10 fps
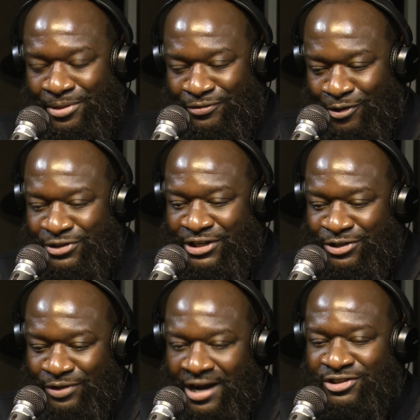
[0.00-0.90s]
the first year,
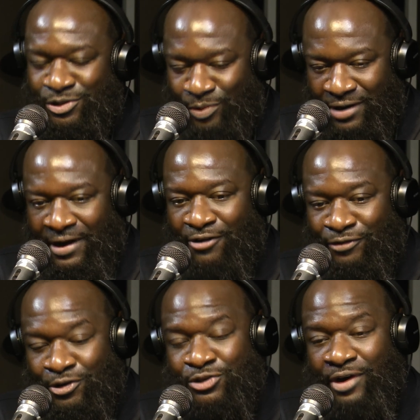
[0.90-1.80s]
2012. Our
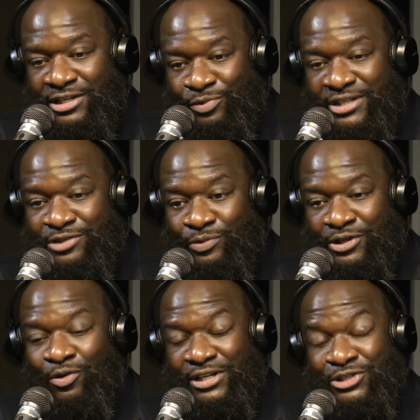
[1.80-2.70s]
first graduation was
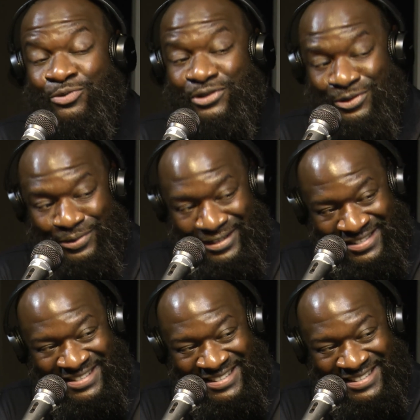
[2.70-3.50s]
only 2 students.